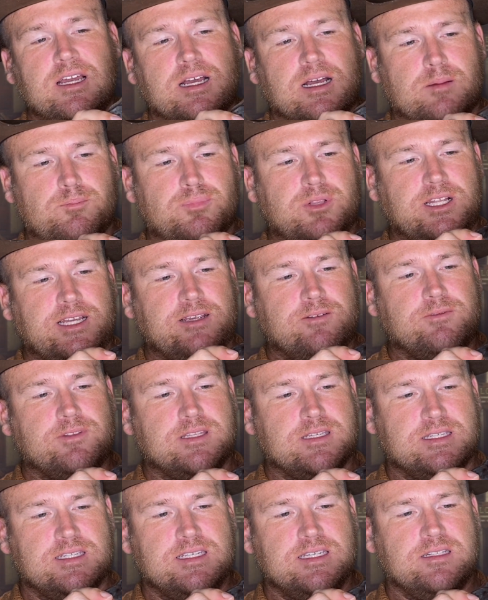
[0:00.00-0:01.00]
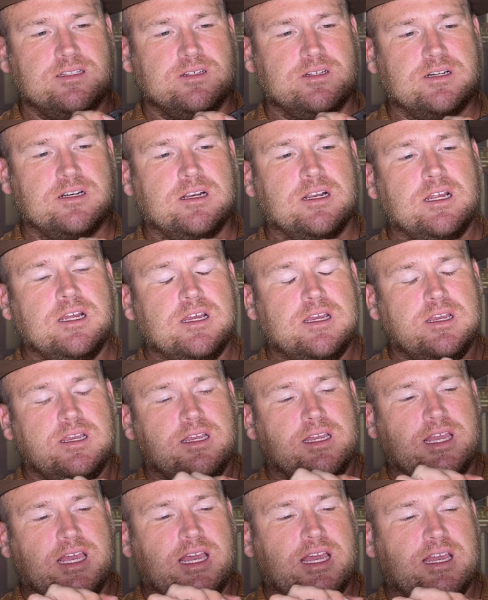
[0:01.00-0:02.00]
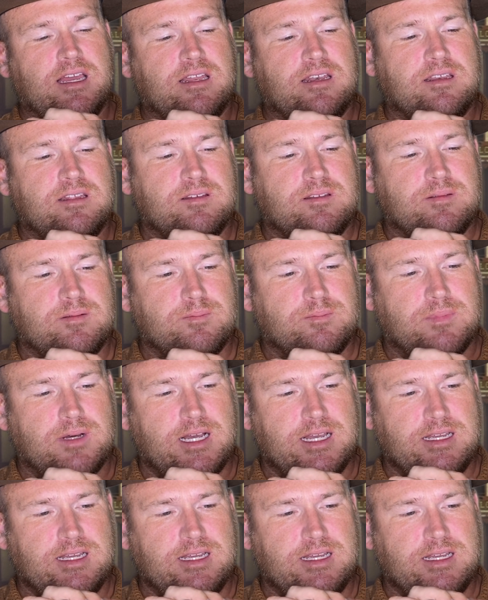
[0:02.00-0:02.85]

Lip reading: I'm playing with the cylinder. And my